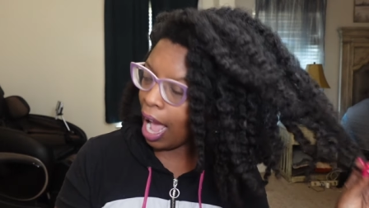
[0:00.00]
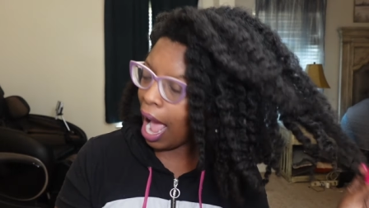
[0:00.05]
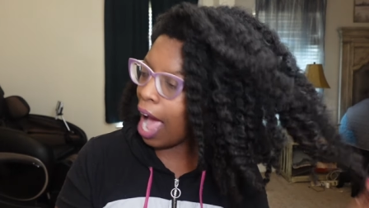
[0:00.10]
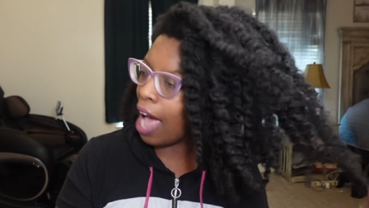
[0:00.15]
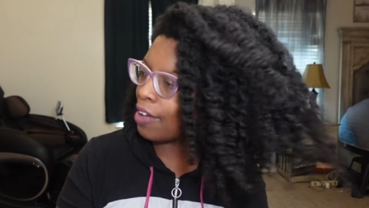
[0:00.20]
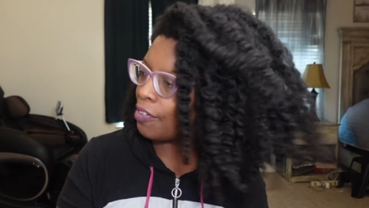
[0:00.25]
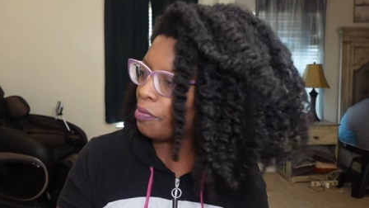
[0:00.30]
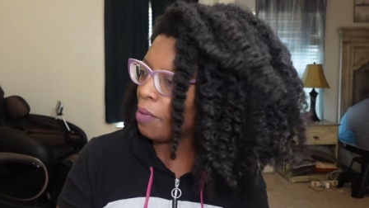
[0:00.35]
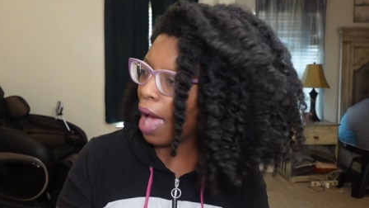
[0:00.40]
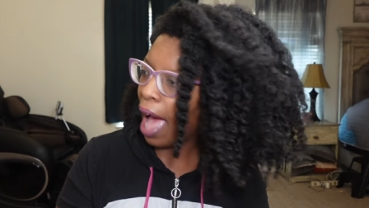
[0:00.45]

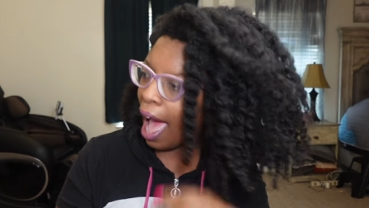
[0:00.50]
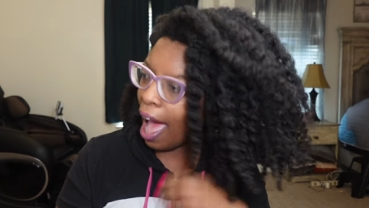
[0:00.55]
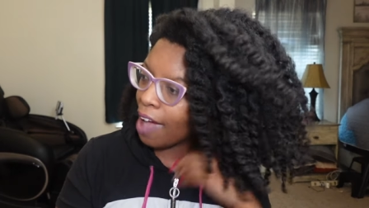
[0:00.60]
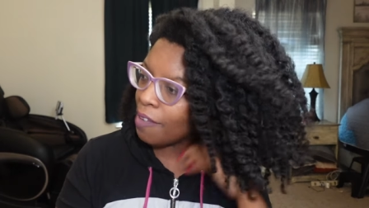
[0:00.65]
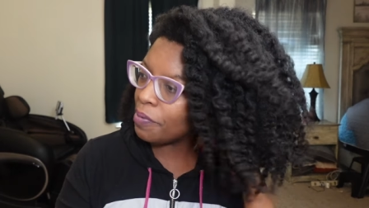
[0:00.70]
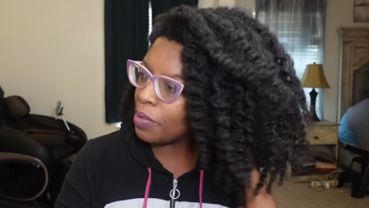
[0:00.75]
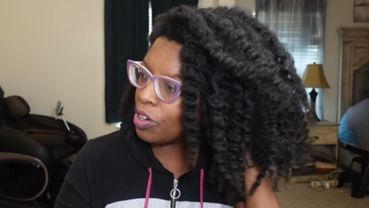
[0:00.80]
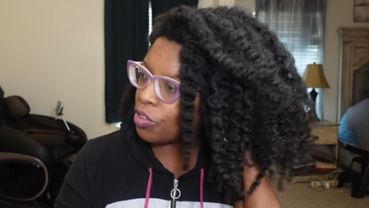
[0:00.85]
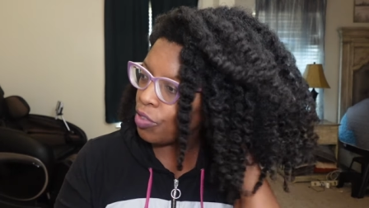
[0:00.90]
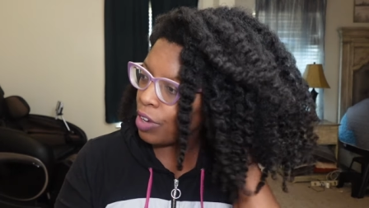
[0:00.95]
I've
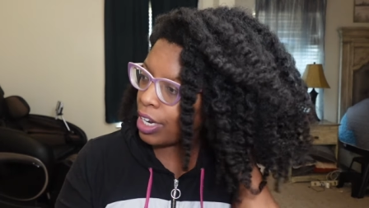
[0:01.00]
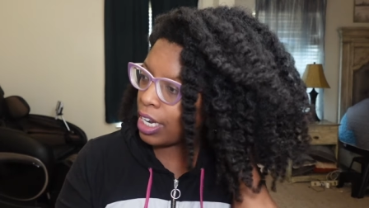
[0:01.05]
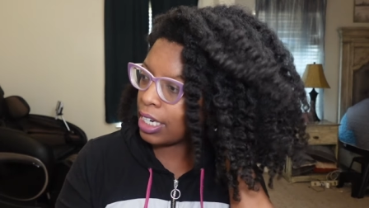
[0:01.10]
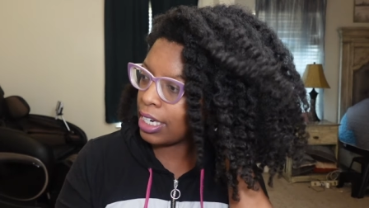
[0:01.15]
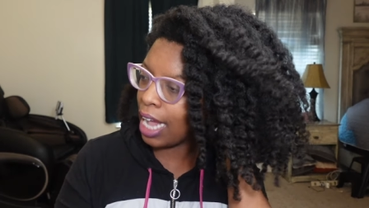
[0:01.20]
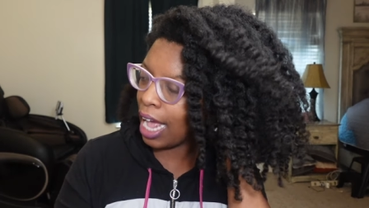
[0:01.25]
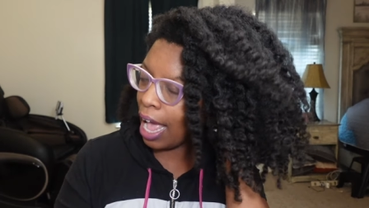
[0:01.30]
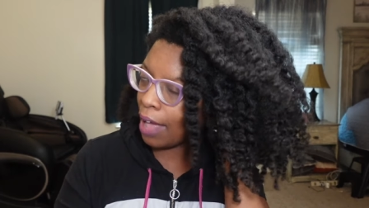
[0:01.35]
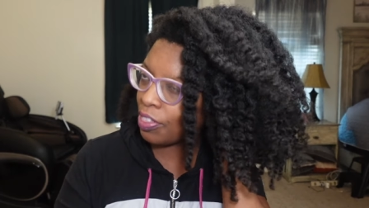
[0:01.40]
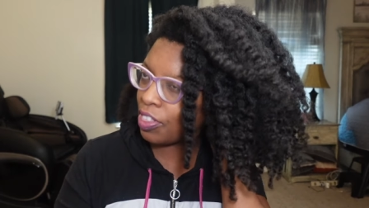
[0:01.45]
I've been
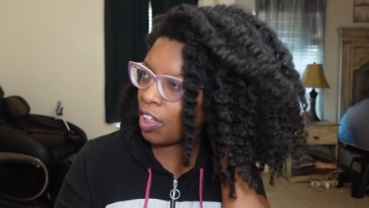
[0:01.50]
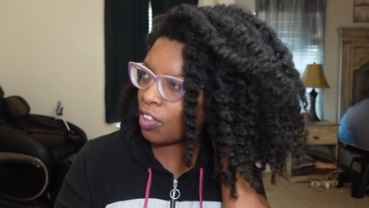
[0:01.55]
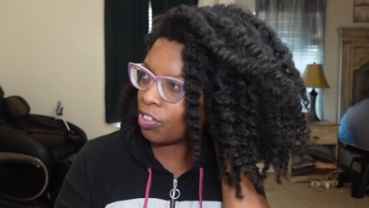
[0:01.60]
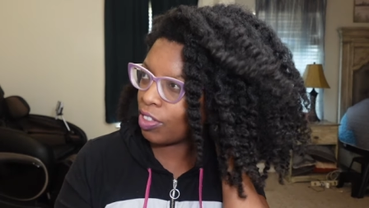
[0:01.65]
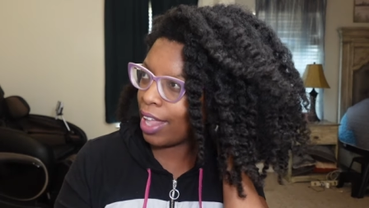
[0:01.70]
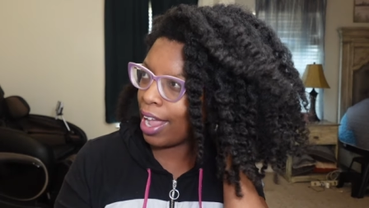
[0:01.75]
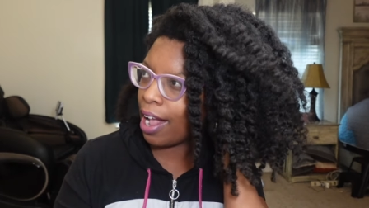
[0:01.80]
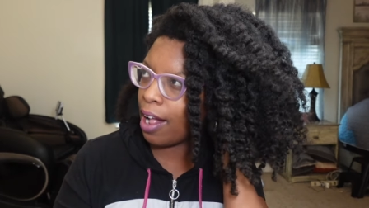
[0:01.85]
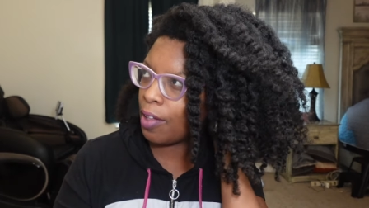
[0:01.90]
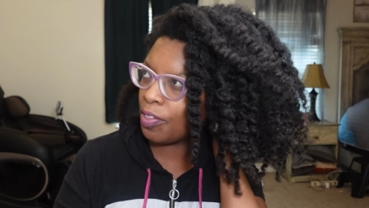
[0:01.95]
recognized. I think
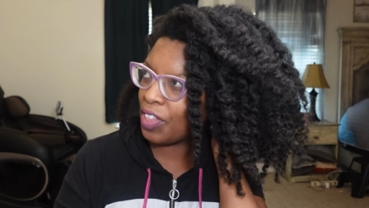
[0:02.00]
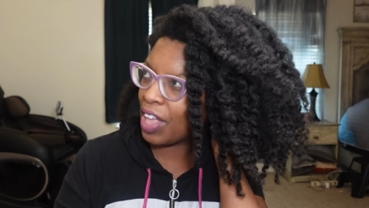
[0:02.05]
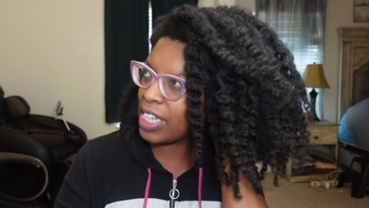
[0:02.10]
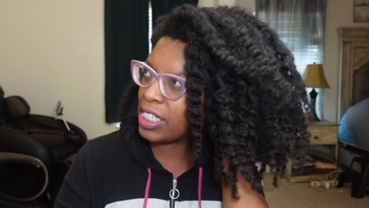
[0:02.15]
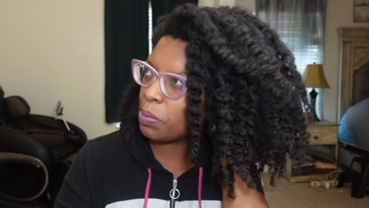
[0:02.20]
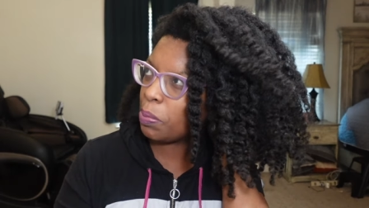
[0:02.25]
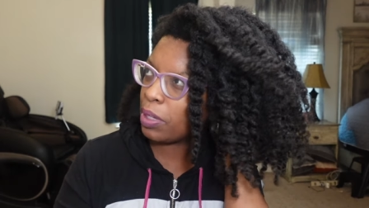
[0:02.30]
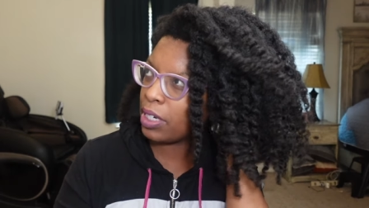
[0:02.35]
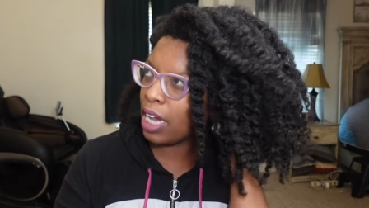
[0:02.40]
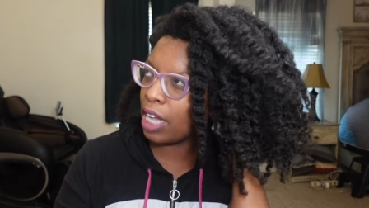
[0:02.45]
now
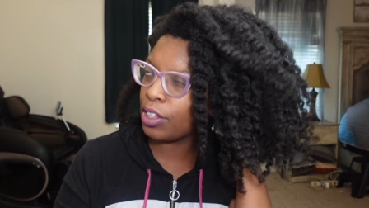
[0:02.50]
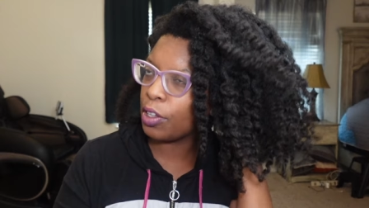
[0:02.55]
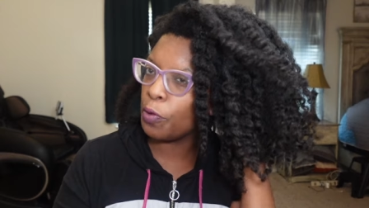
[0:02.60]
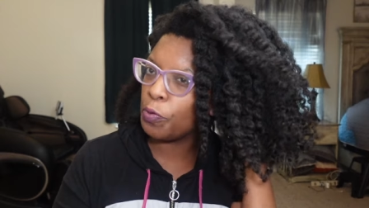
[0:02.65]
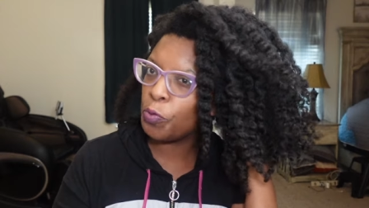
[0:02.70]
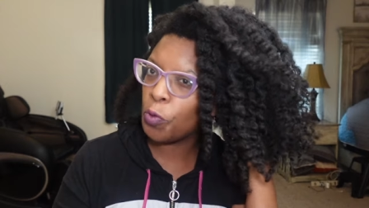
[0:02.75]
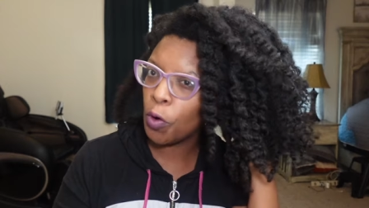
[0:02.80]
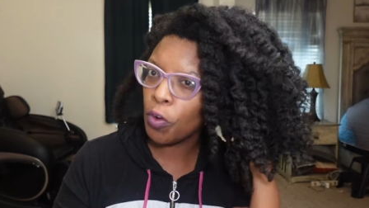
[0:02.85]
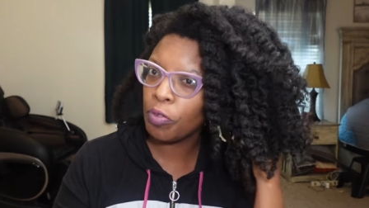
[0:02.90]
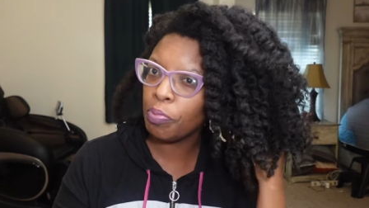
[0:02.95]
that's been like the
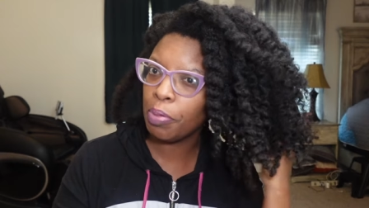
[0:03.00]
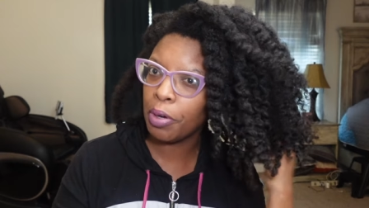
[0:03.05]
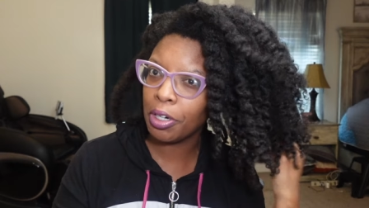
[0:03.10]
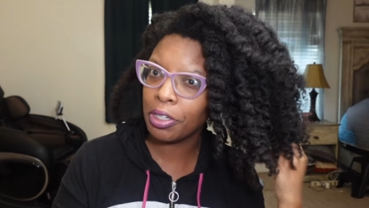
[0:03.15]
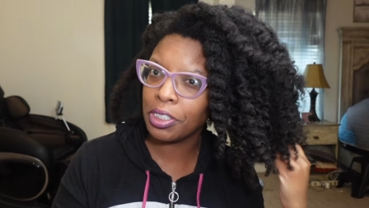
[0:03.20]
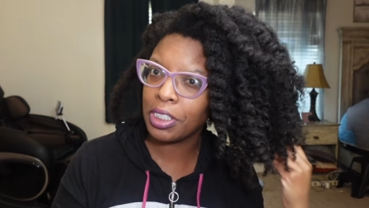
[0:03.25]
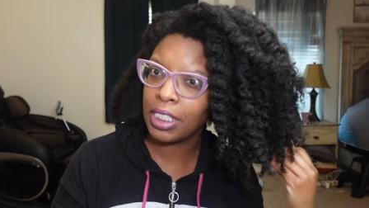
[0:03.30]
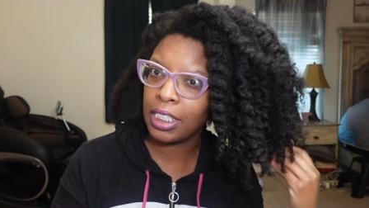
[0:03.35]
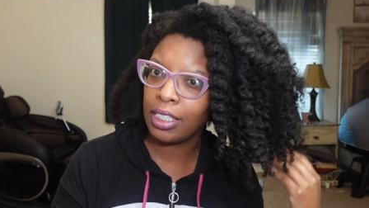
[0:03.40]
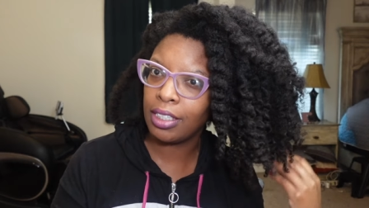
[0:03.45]
fourth
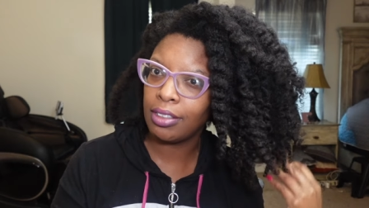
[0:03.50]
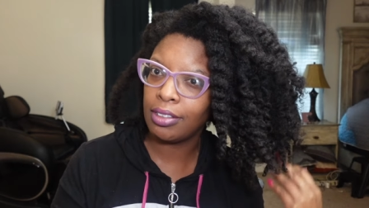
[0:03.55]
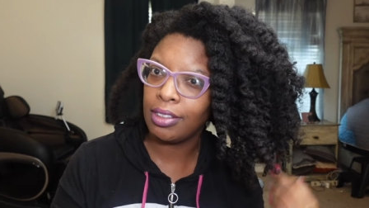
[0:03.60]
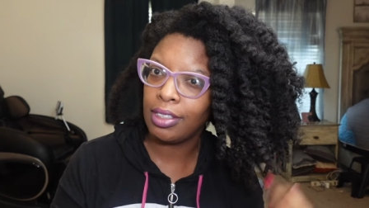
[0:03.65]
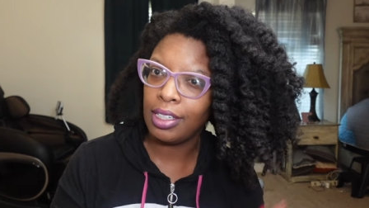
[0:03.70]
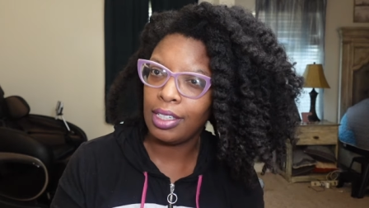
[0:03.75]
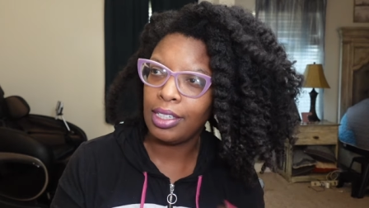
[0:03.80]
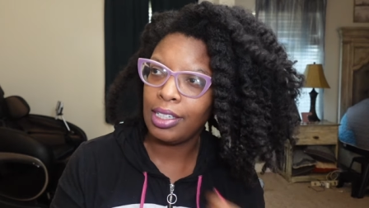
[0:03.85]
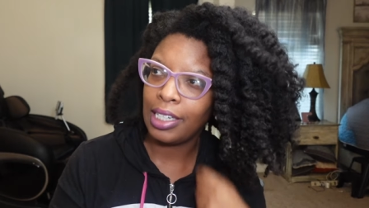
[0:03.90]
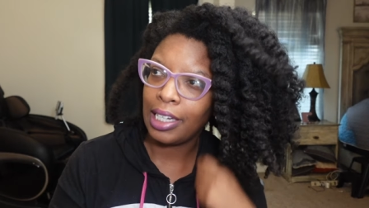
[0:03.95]
person
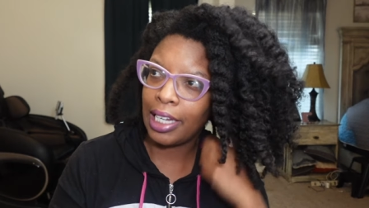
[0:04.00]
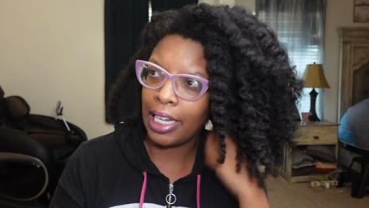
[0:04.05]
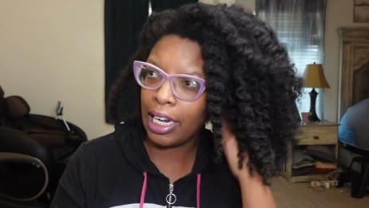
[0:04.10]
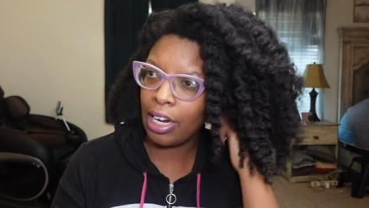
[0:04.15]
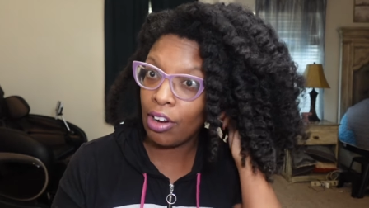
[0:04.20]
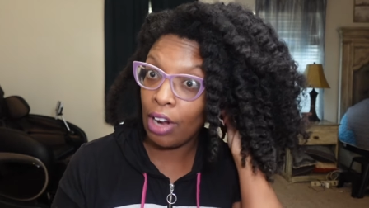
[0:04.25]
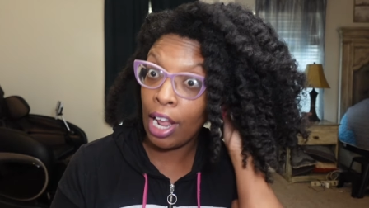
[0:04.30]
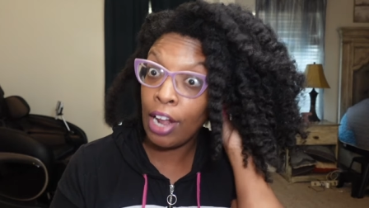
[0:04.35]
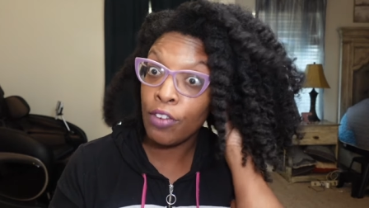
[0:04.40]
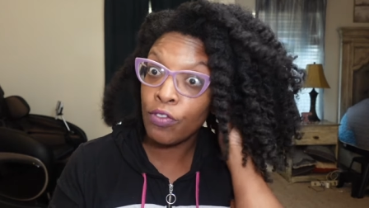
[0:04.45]

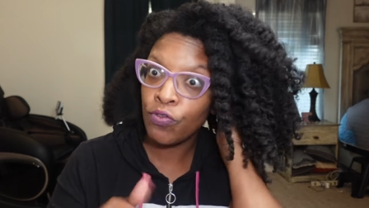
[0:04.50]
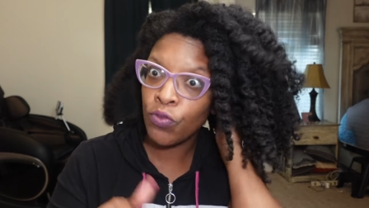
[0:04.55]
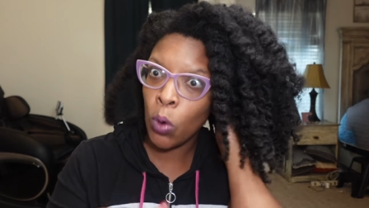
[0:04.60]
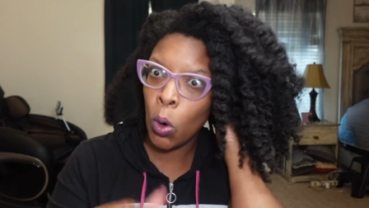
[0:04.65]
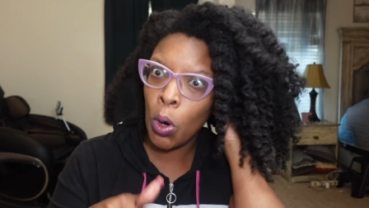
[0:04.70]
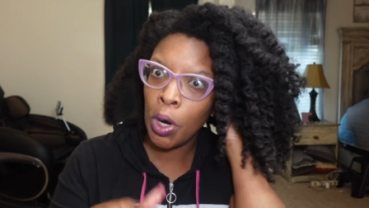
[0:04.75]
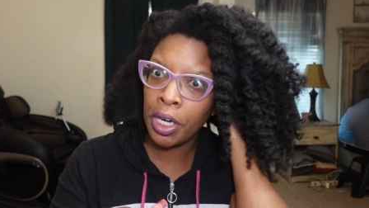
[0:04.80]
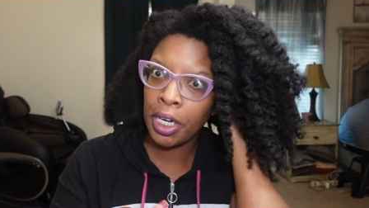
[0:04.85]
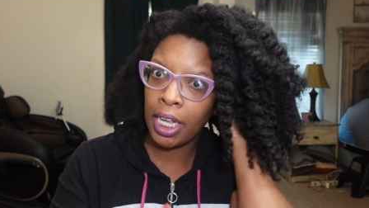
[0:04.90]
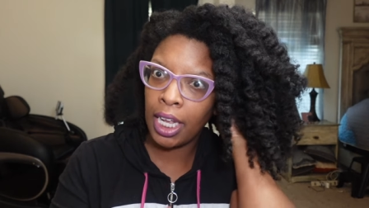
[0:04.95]
here in
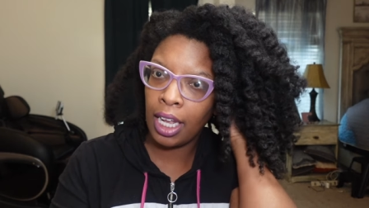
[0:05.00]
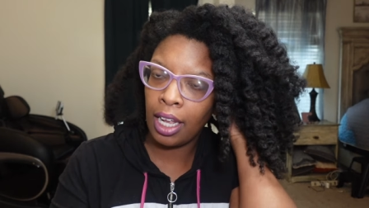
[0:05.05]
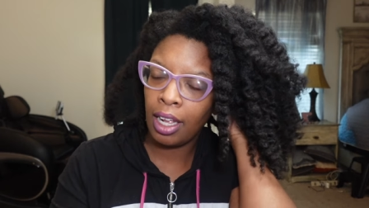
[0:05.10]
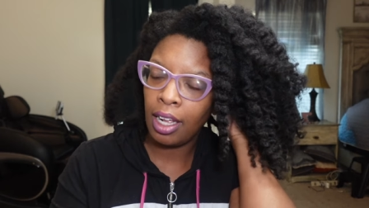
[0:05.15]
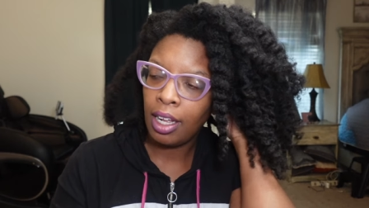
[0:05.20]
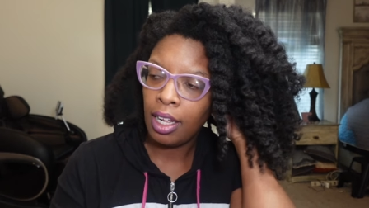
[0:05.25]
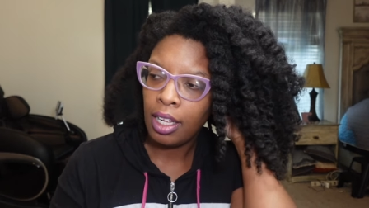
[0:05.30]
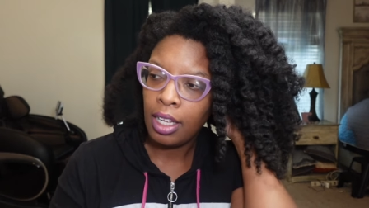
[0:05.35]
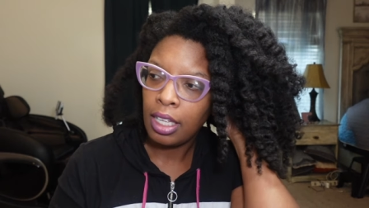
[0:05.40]
Forney.